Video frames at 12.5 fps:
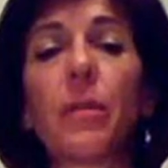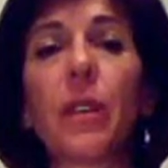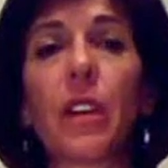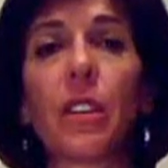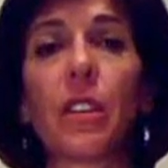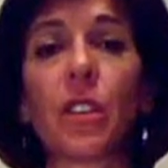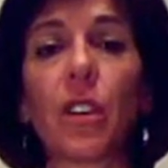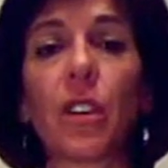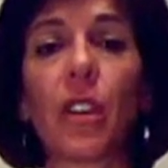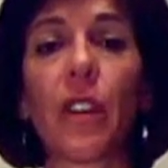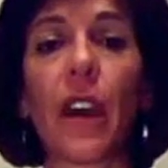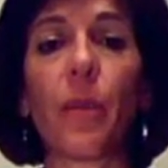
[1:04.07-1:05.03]
a big, huge
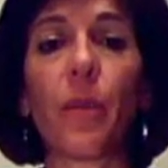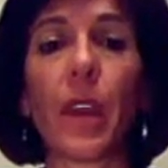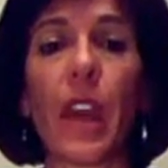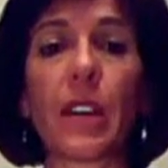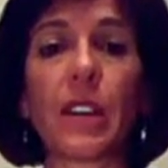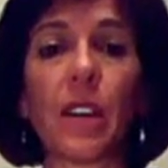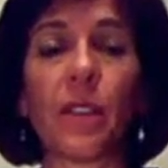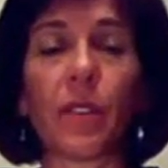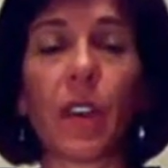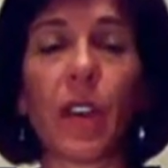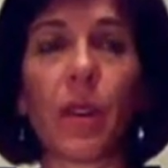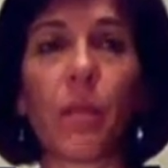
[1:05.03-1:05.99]
hurdle that we had to
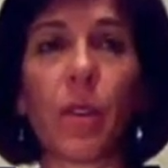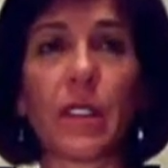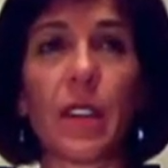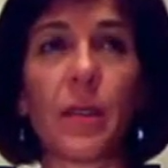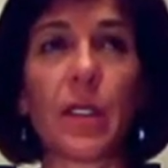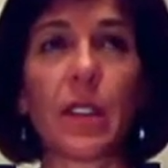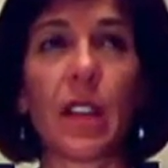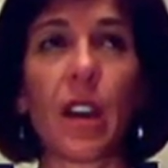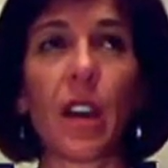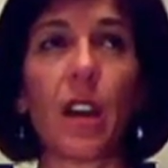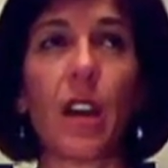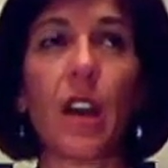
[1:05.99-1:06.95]
overcome once I was
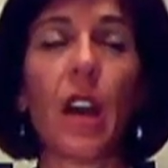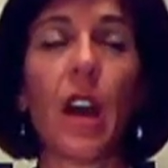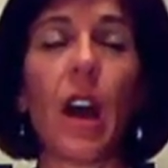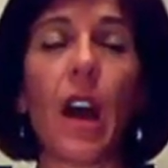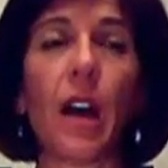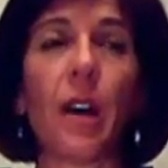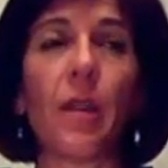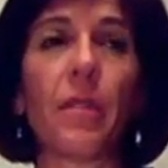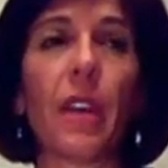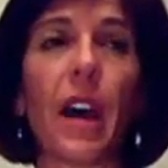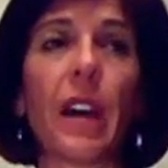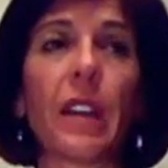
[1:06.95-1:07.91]
there,
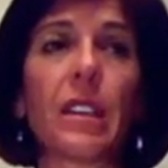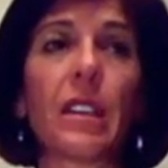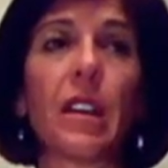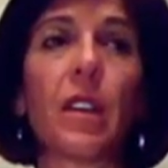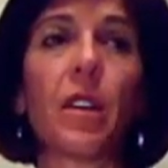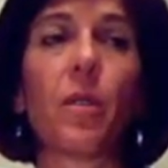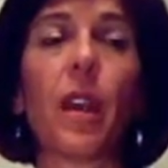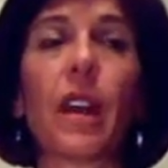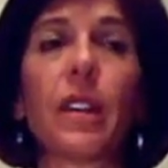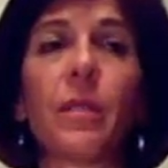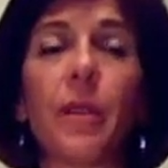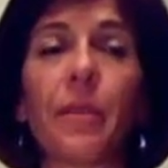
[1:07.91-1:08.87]
that we
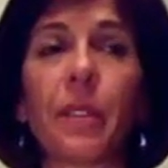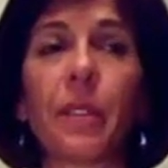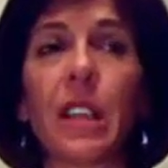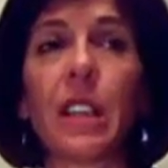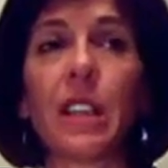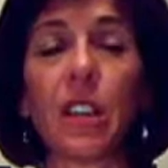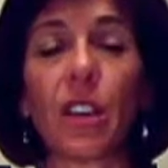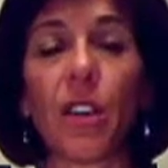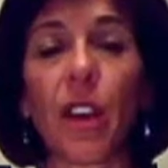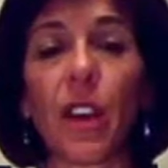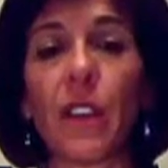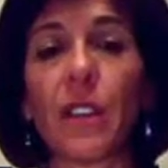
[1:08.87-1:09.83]
had to be able to
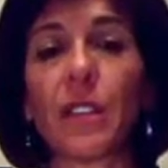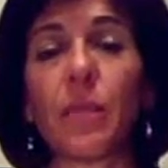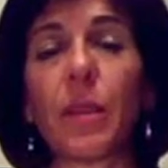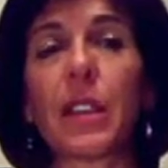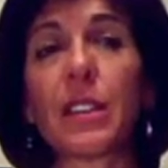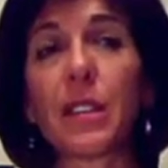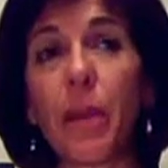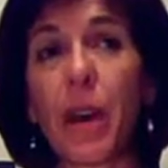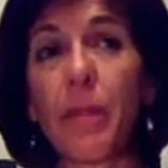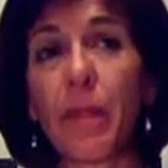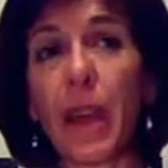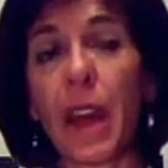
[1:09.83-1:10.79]
integrate those, because the
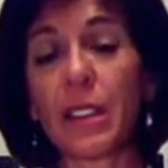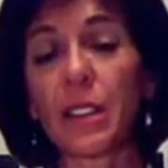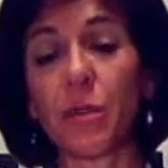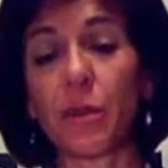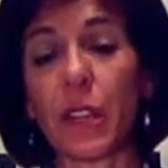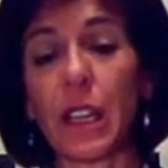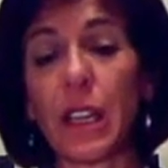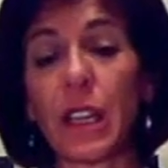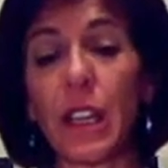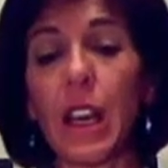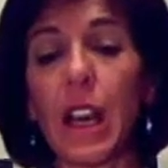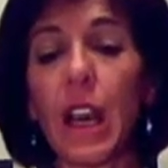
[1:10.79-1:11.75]
pump has to read
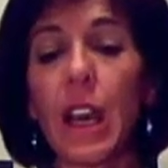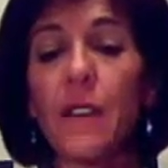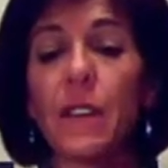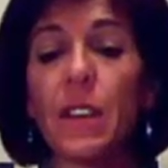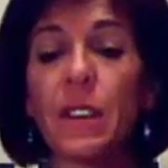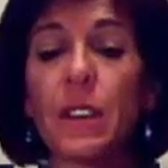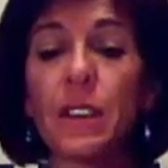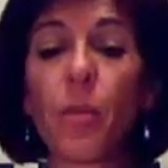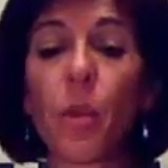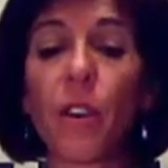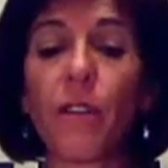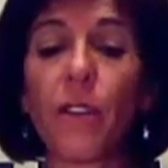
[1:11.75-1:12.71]
if this is
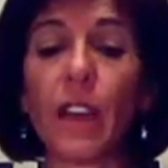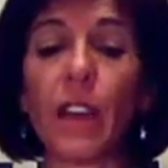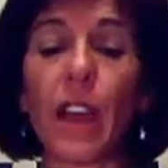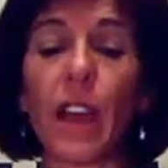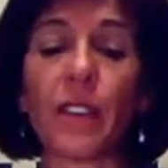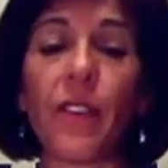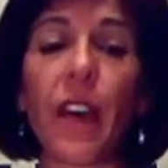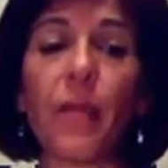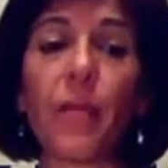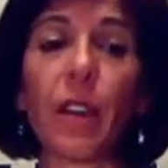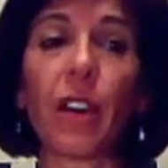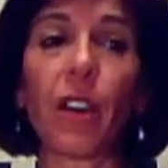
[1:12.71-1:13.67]
morphine that is
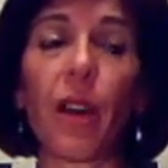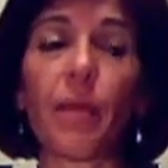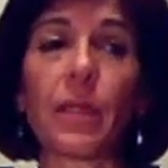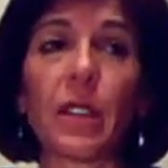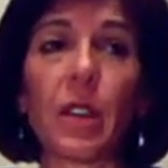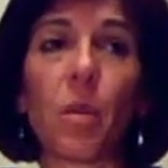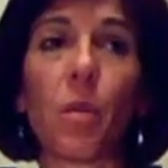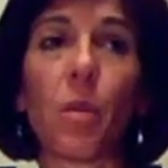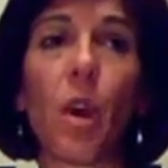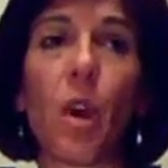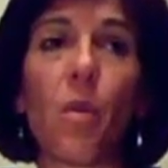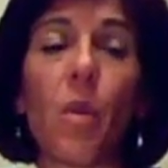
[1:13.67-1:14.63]
5 milligrams to
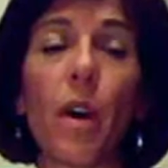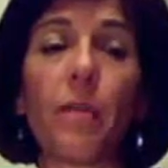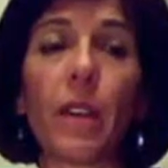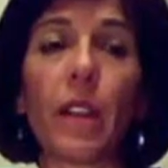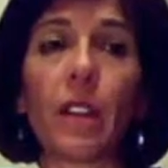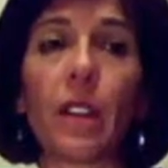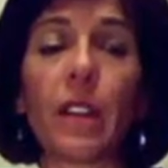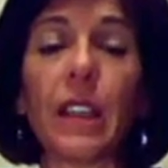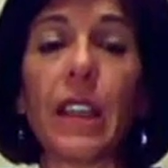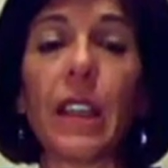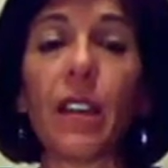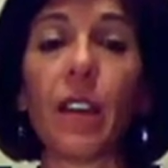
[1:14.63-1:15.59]
1
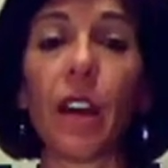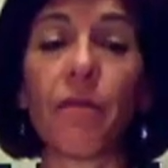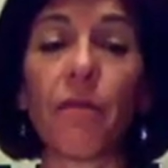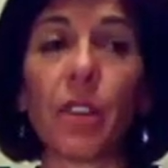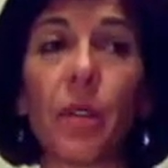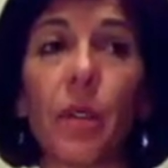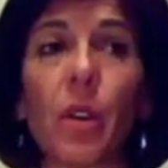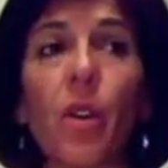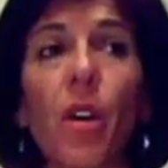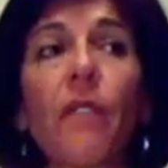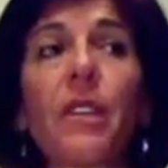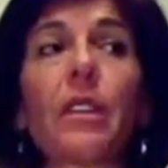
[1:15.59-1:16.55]
milliliter of fluid,
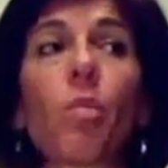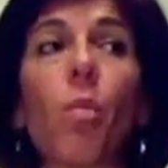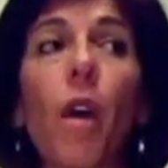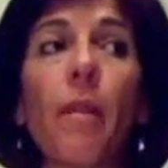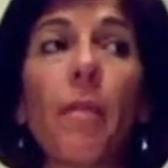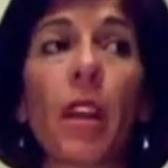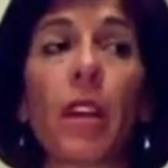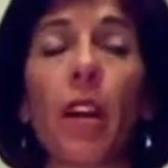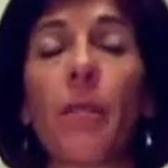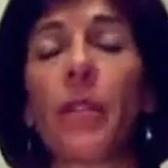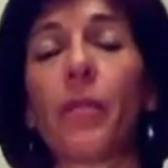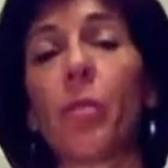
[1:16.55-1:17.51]
or if it's 1
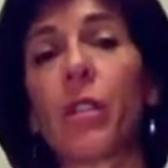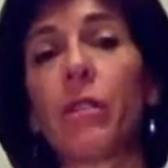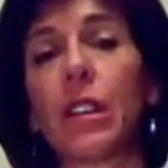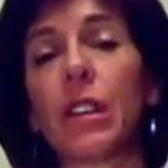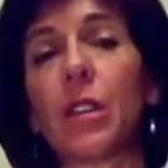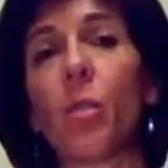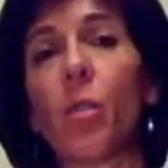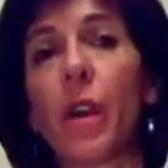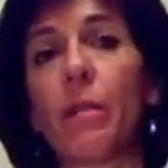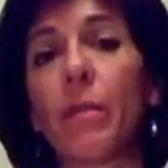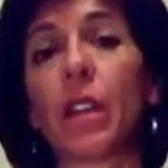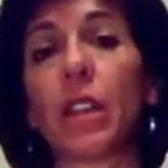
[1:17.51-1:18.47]
milligram of morphine to 1
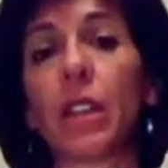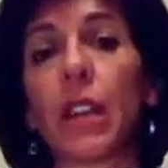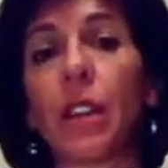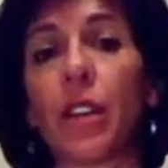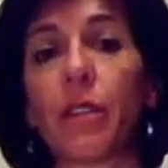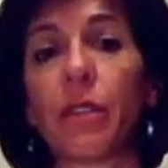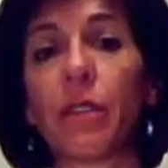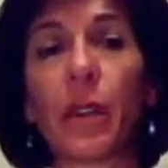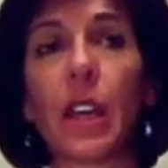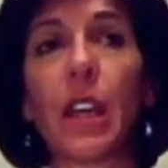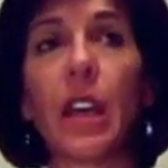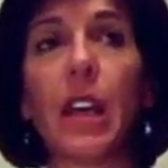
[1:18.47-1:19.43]
milliliter of fluid.